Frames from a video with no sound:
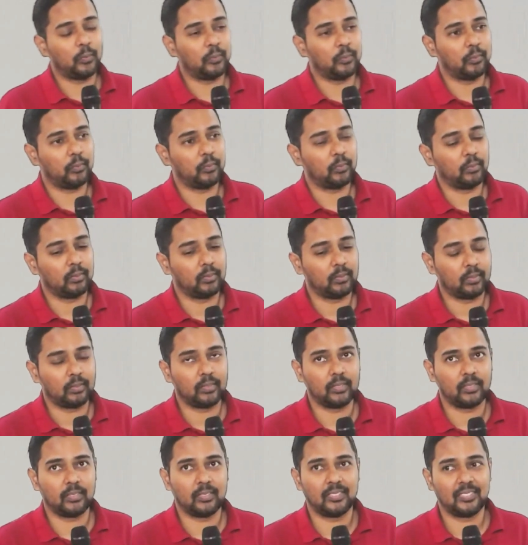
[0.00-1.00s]

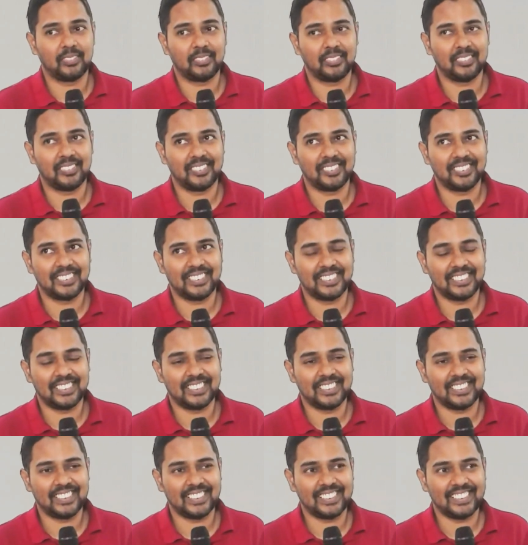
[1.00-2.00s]

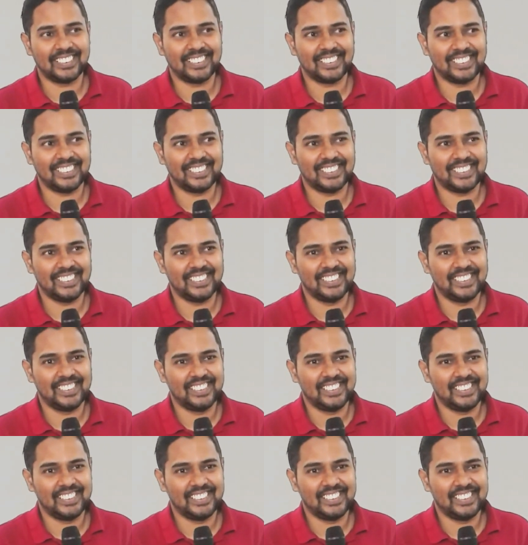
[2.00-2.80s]
[no speech]